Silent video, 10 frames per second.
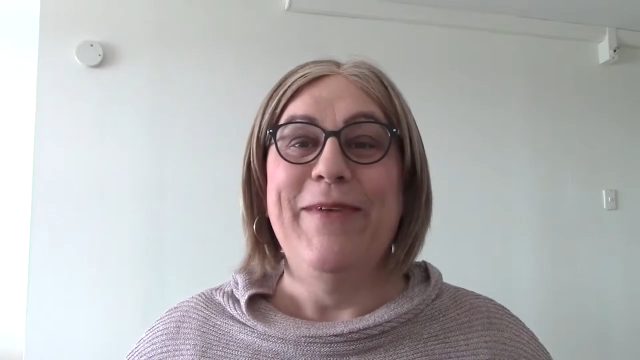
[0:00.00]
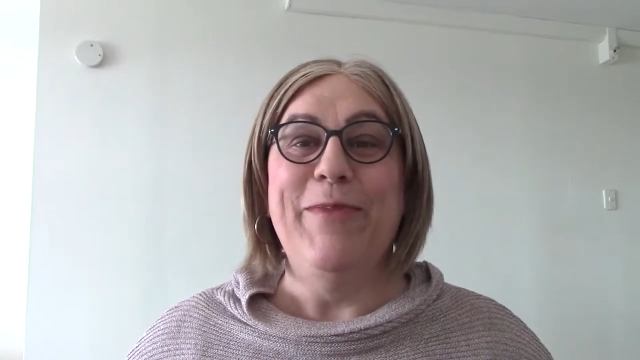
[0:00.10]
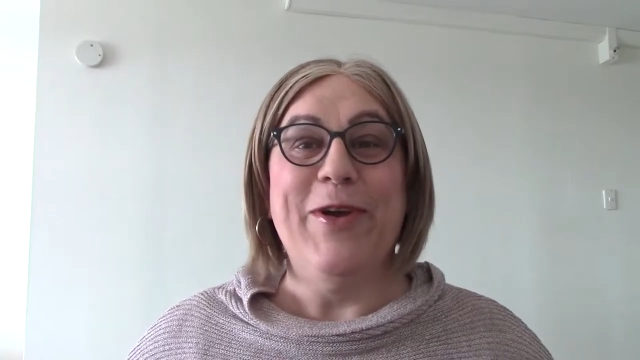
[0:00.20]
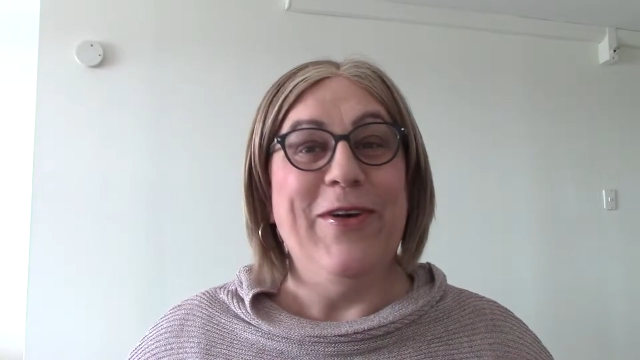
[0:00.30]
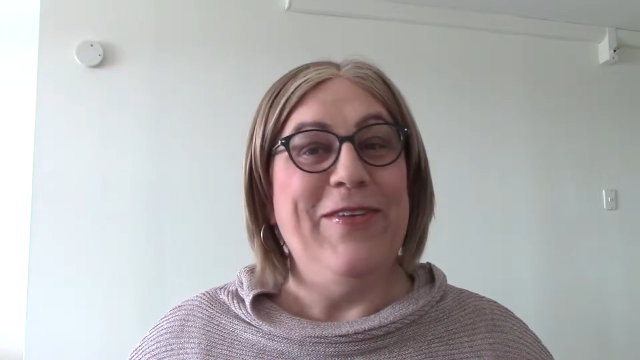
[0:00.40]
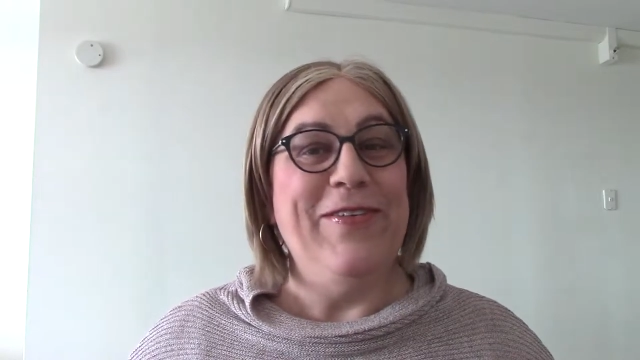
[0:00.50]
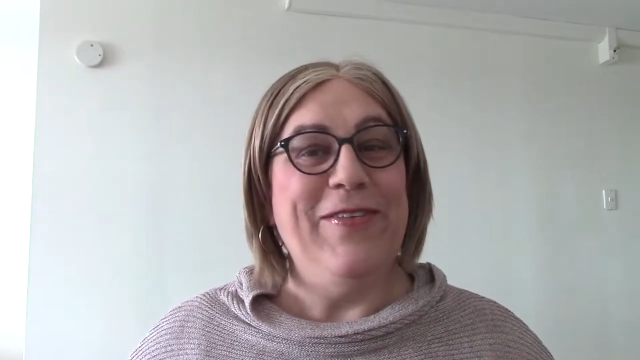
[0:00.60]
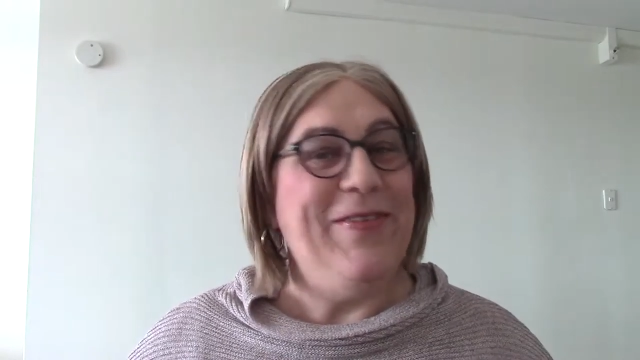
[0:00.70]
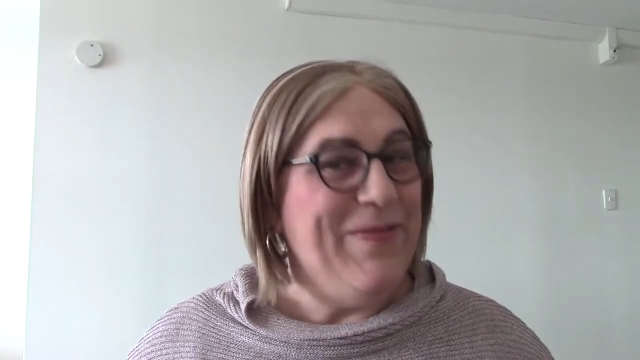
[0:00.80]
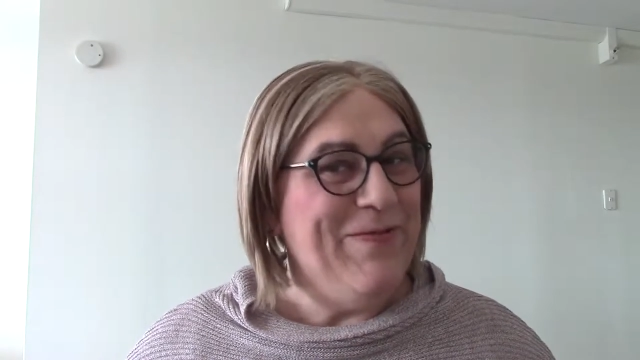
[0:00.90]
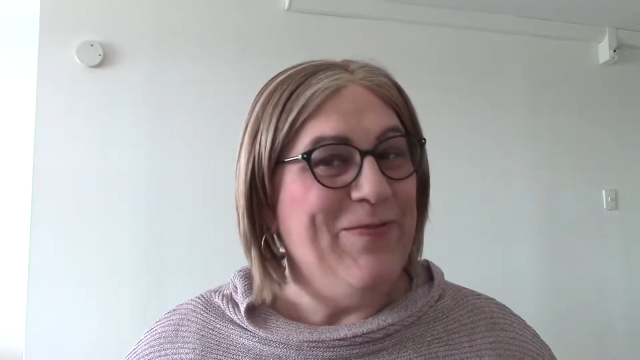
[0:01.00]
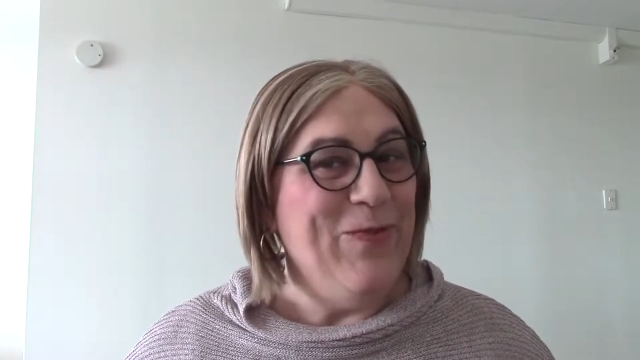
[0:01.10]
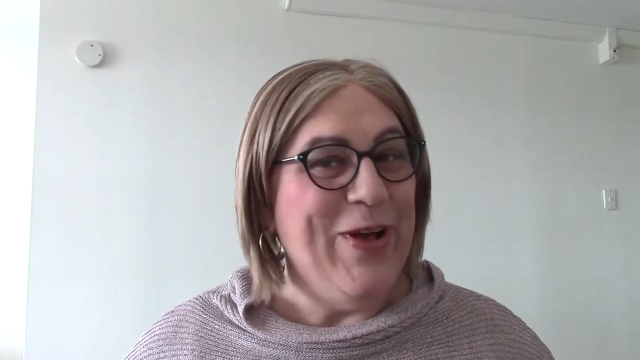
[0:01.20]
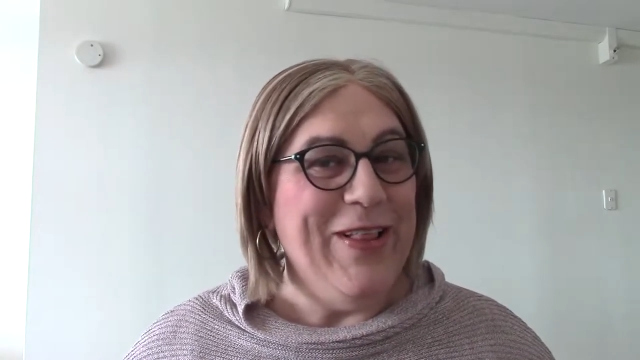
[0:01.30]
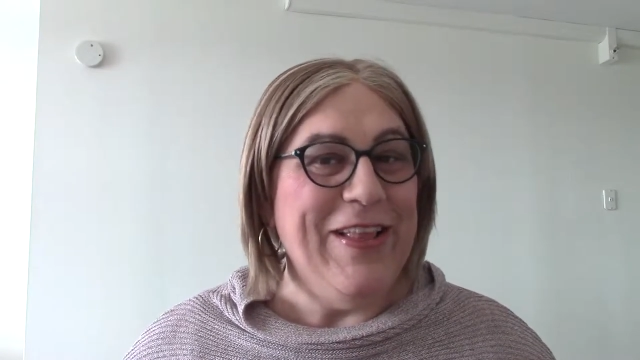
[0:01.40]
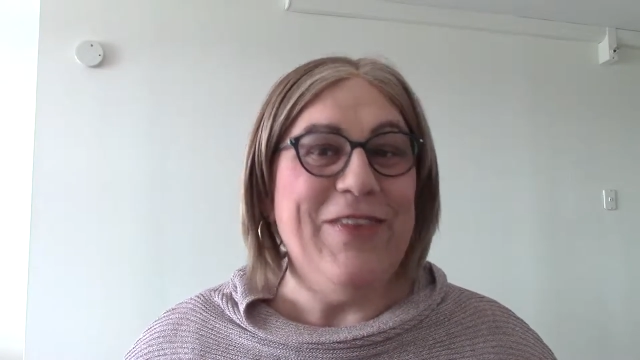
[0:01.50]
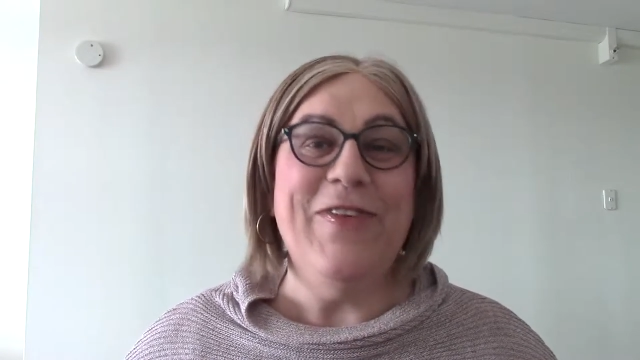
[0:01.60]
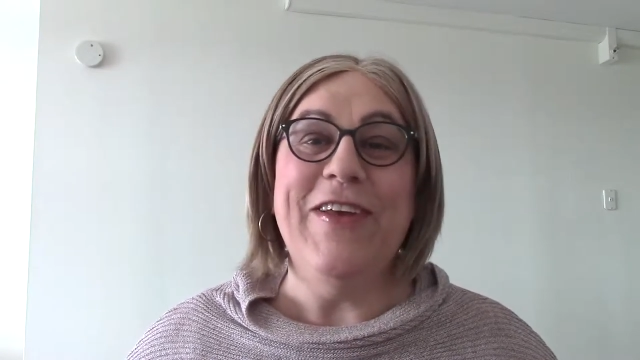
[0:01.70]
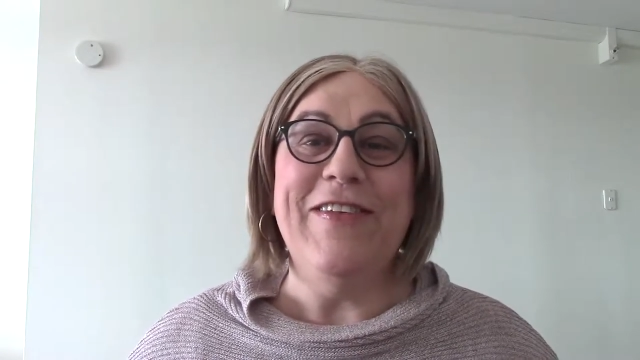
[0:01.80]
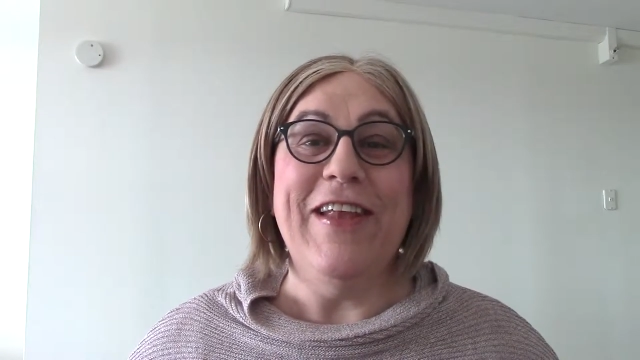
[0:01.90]
Because, well, let's
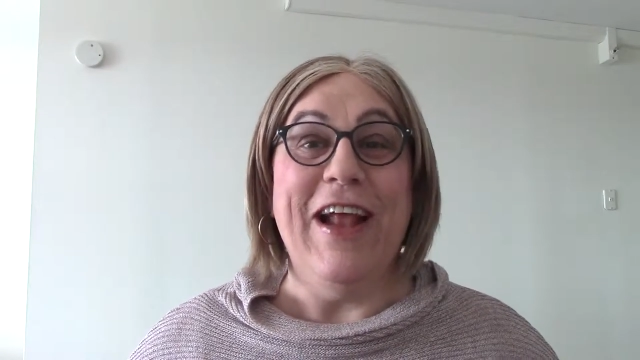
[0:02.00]
face it,